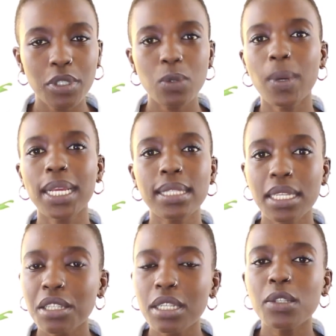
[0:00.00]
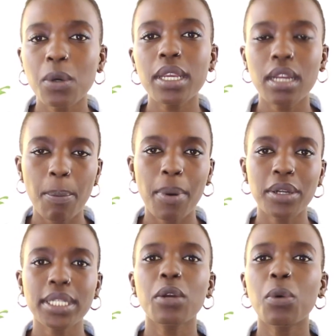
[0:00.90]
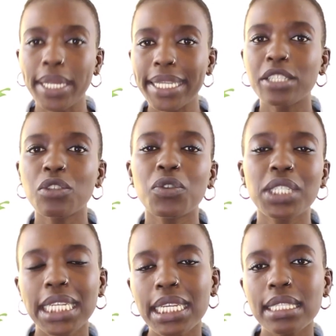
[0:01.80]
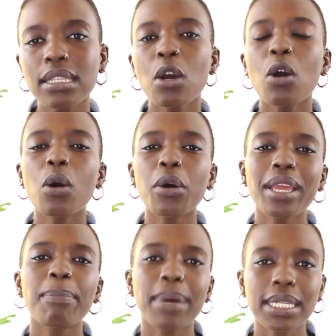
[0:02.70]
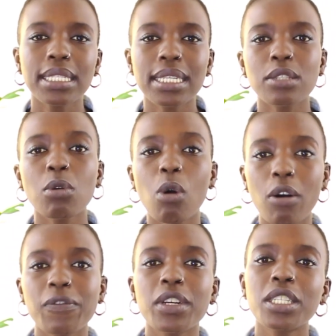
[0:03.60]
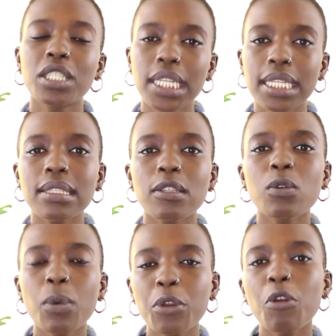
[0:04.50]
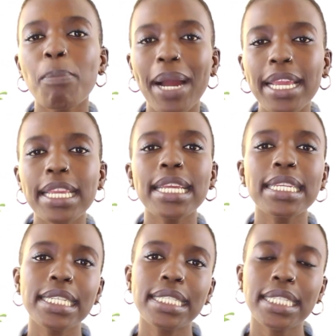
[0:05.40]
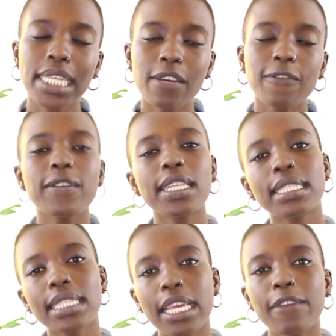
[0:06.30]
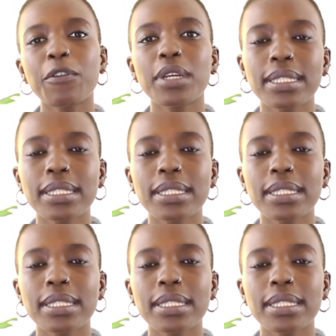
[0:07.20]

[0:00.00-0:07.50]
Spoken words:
put, we're essentially talking about a collection of shares or a basket of shares. So when you buy an ETF, let's say for